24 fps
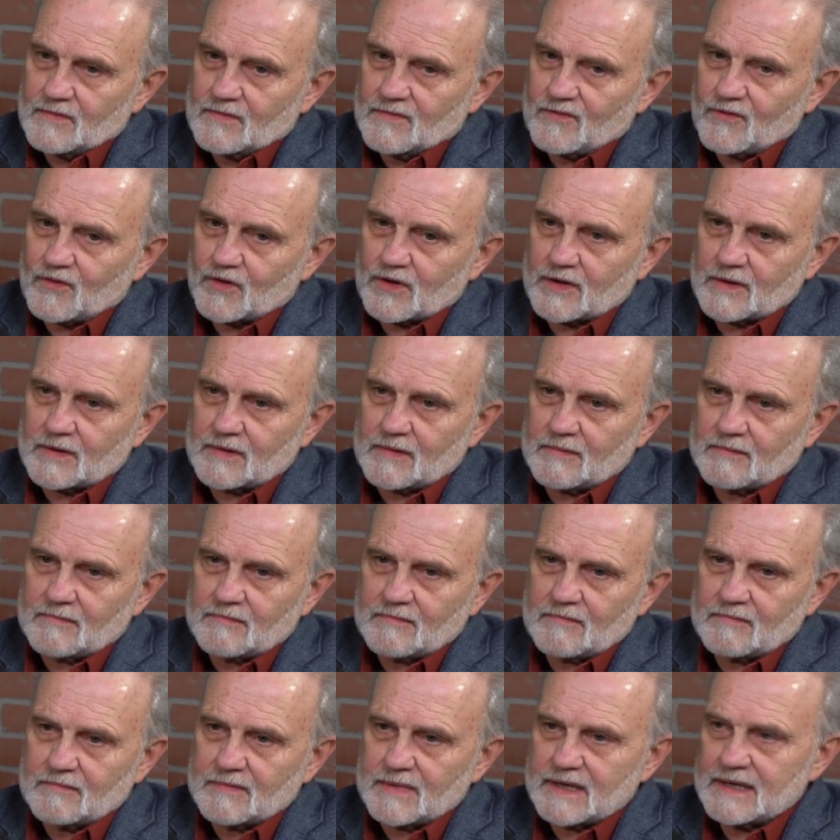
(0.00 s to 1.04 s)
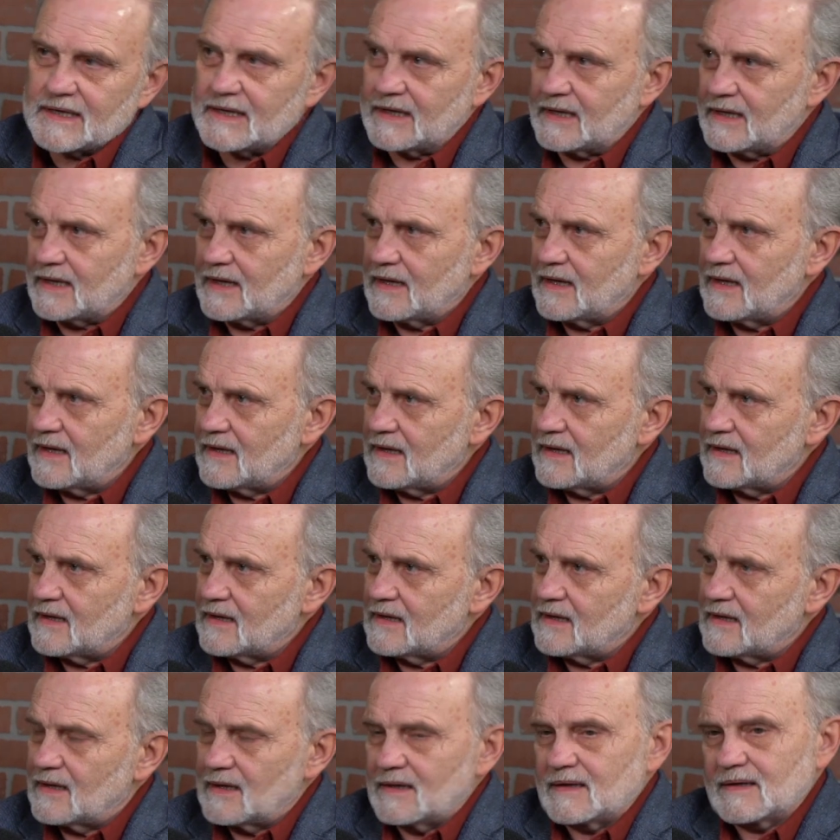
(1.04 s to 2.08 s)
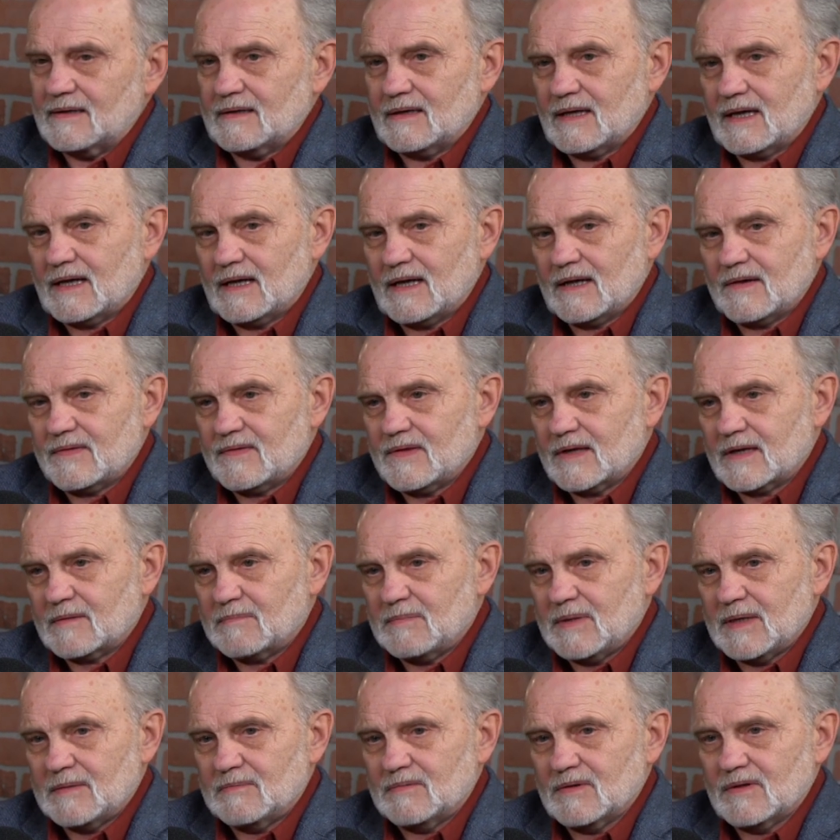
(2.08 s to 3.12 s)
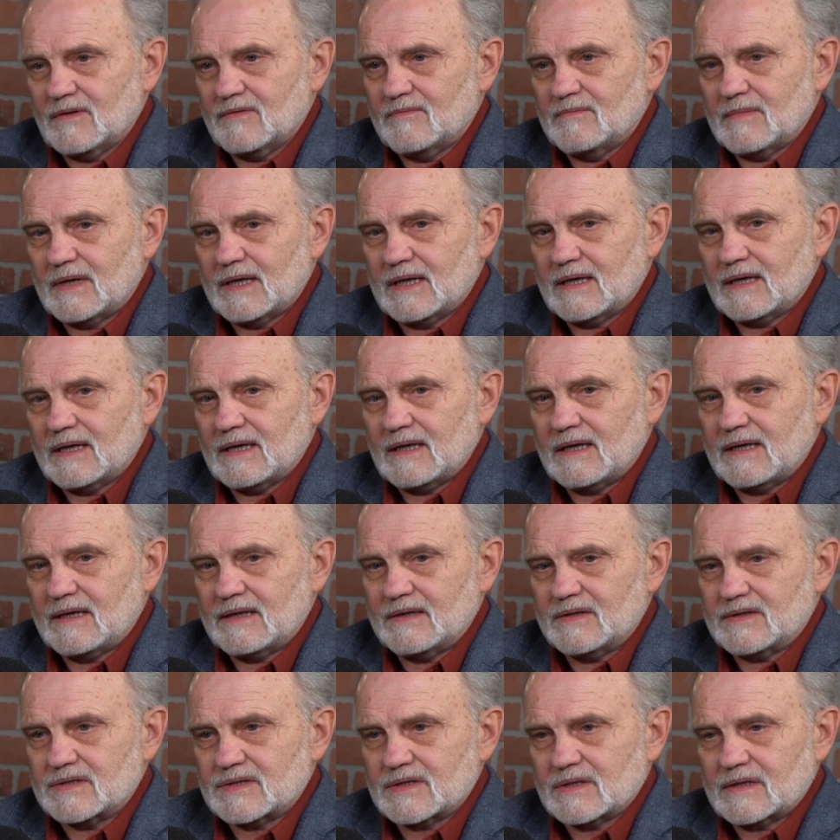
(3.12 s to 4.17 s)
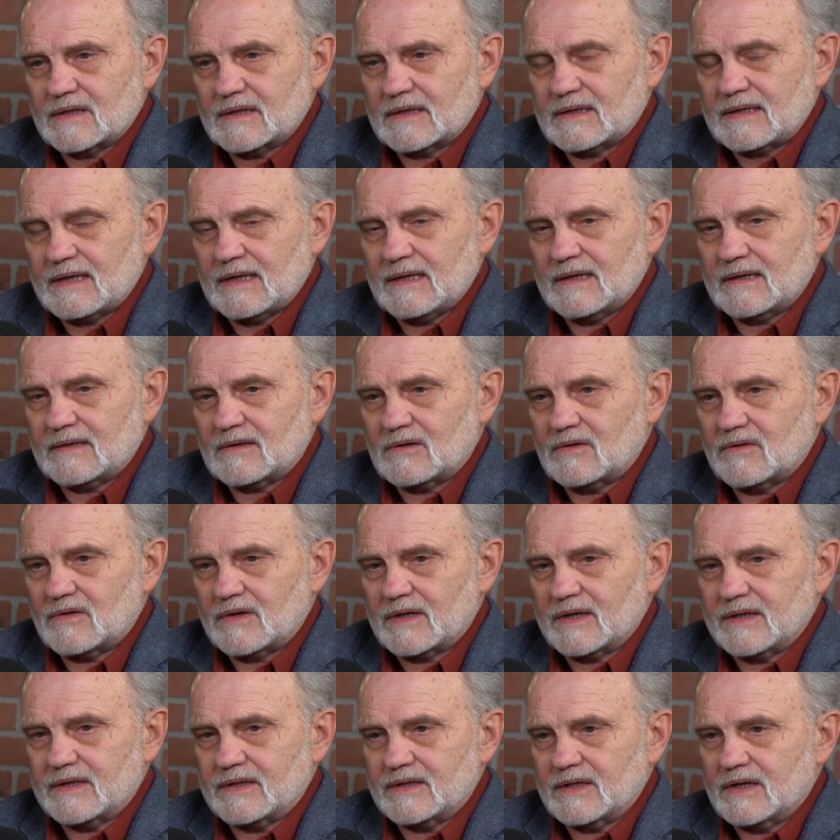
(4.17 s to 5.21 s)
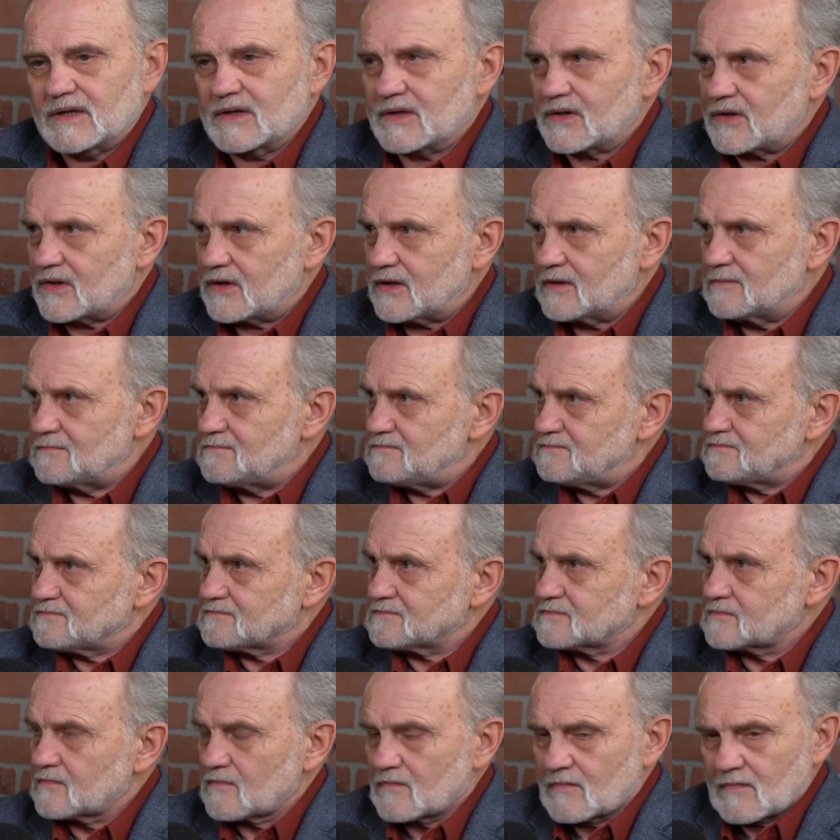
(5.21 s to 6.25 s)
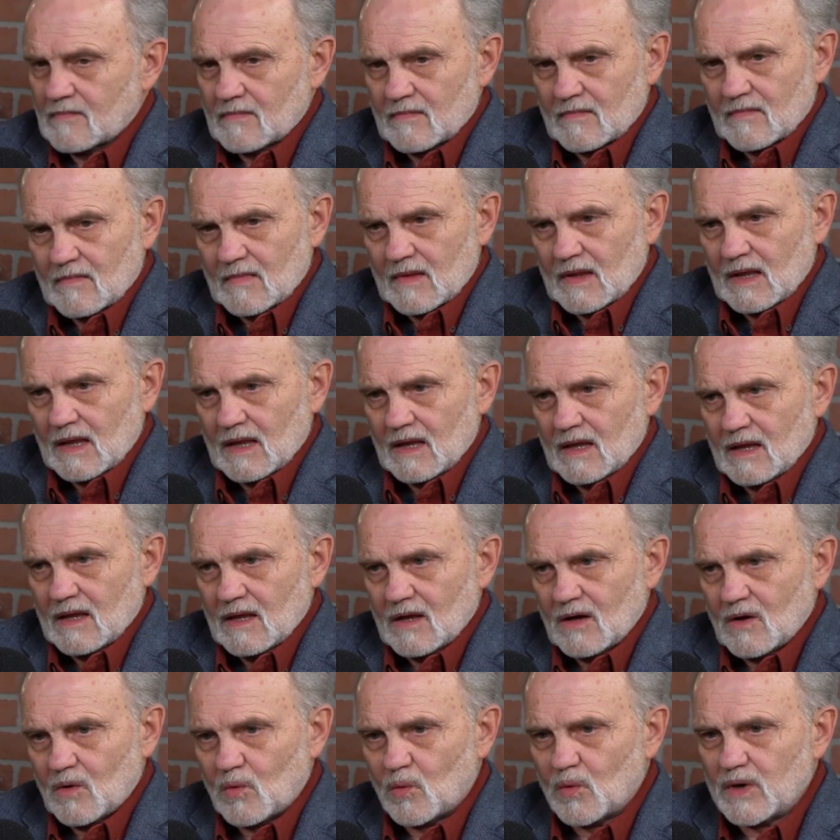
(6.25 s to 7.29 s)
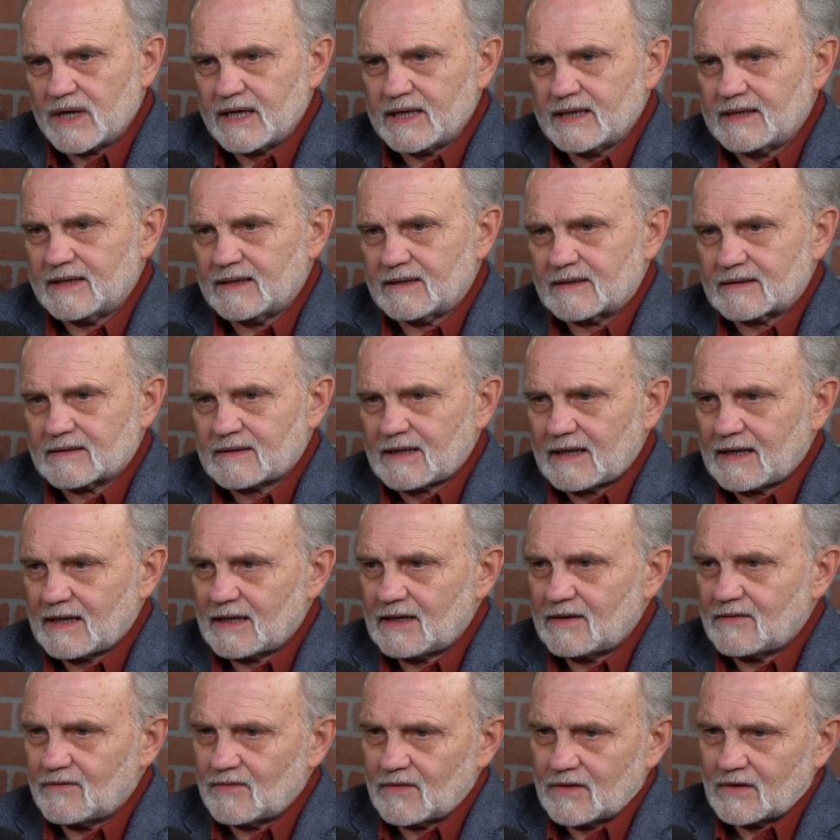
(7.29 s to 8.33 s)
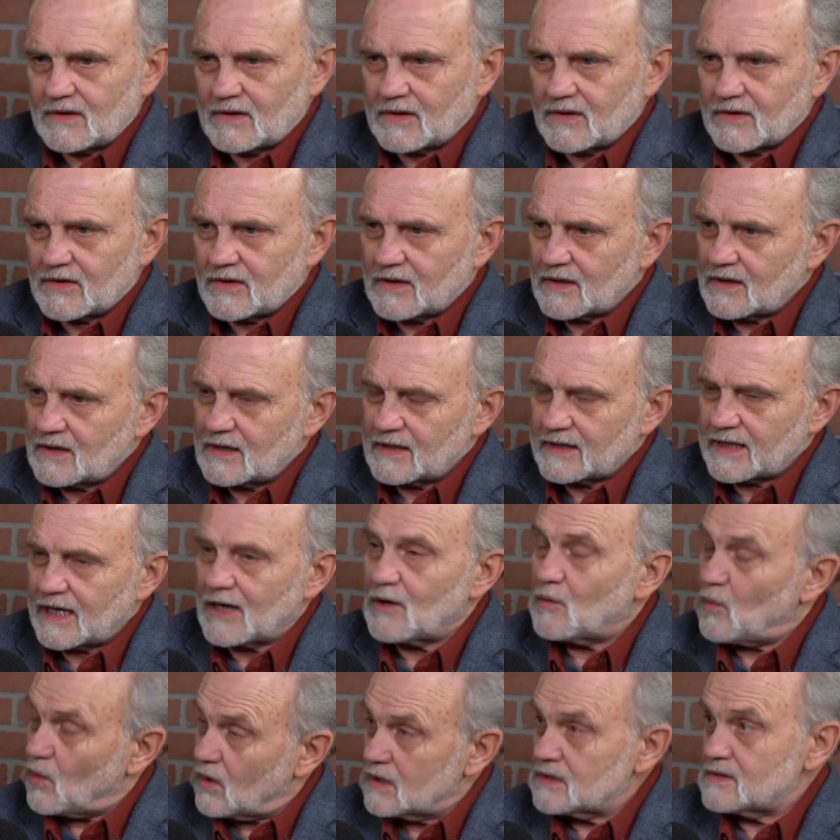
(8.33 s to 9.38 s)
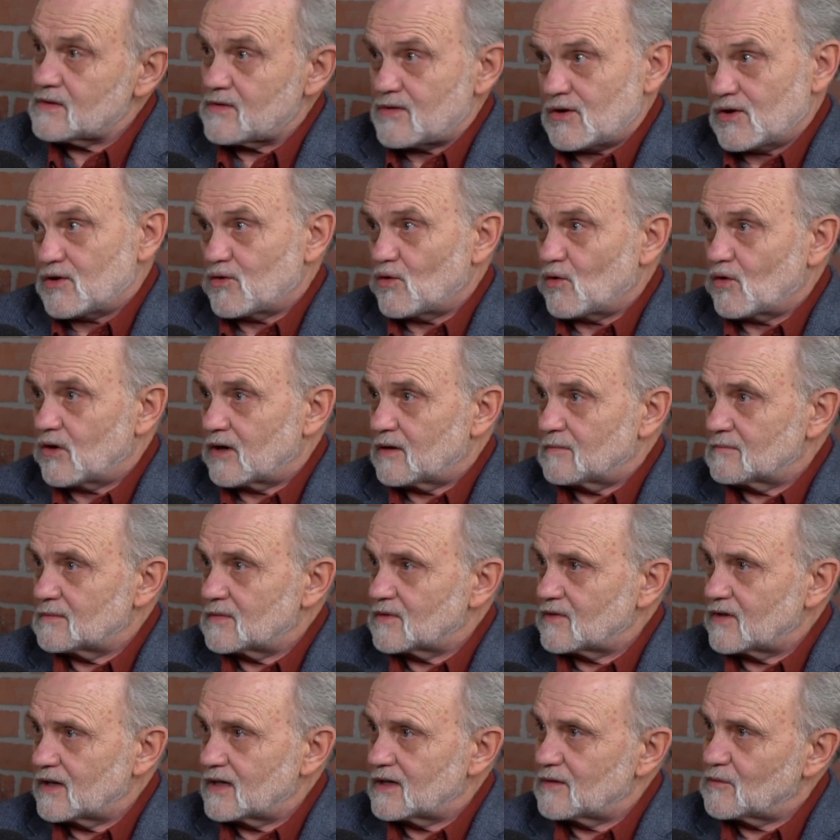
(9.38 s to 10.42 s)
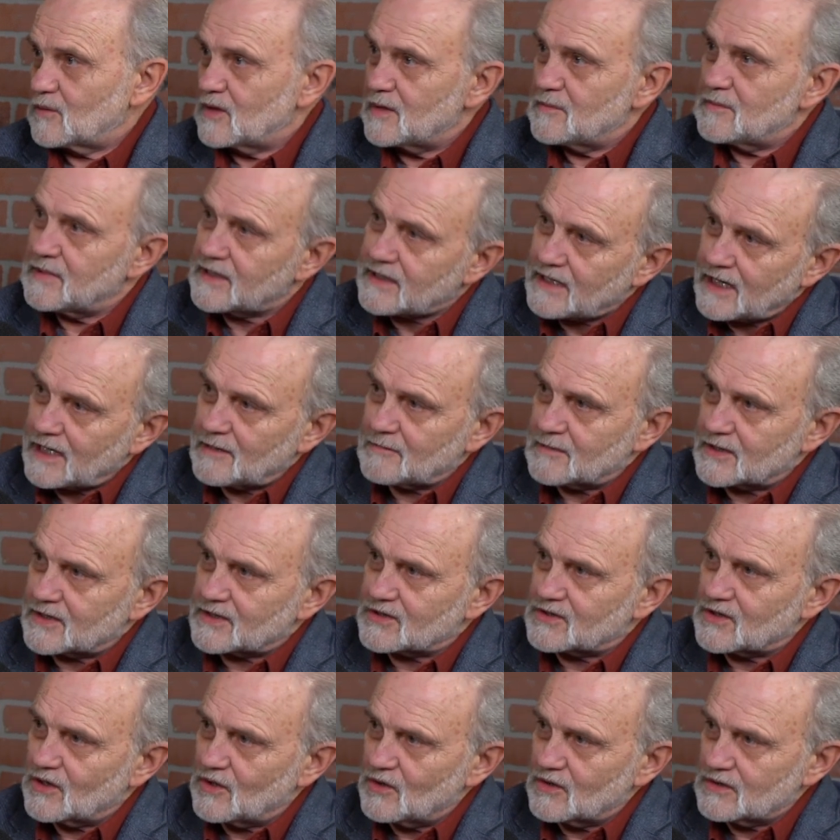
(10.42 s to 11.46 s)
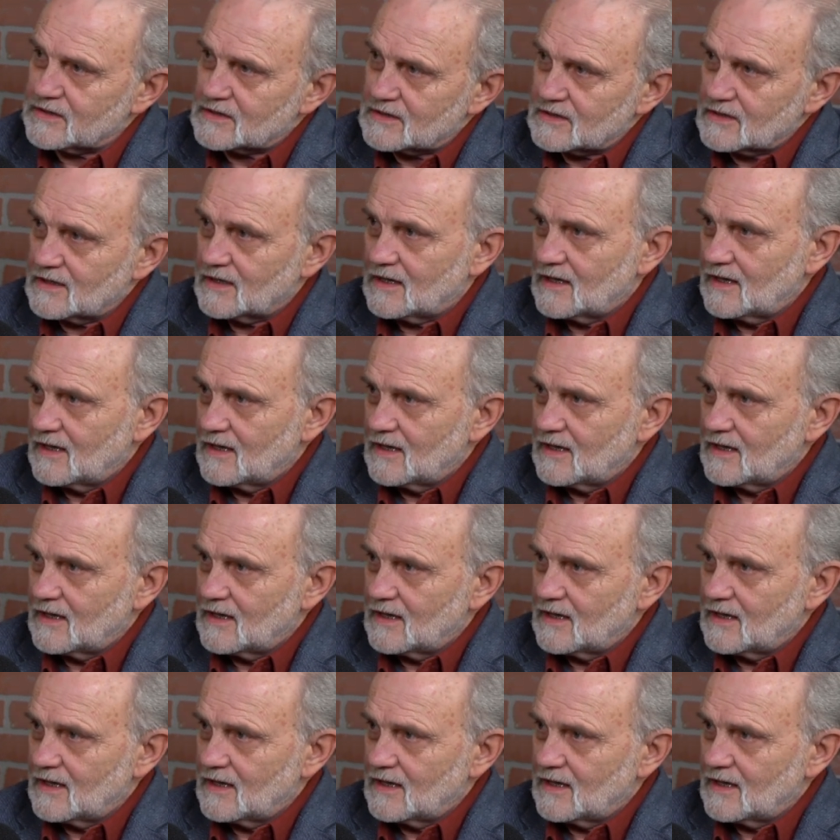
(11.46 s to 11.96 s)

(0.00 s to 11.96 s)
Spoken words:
For me, and I think people of my age category and younger, we didn't have, that was the norm, right? We became adults